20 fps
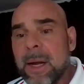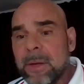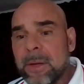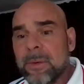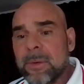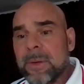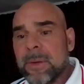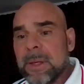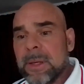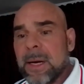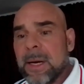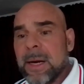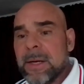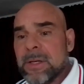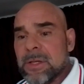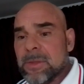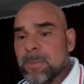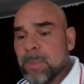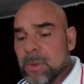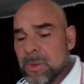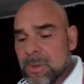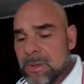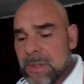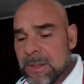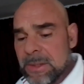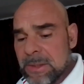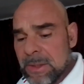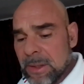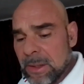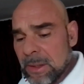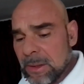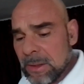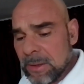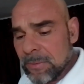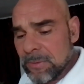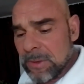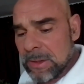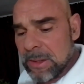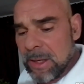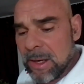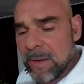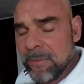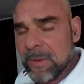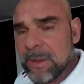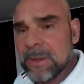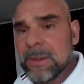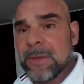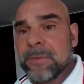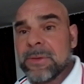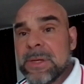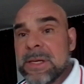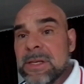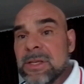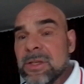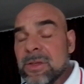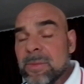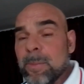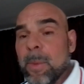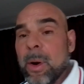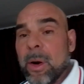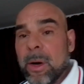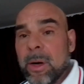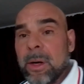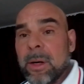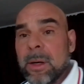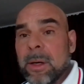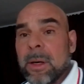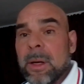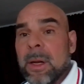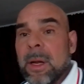other than I just persisted in lifting heavy, lifting smart.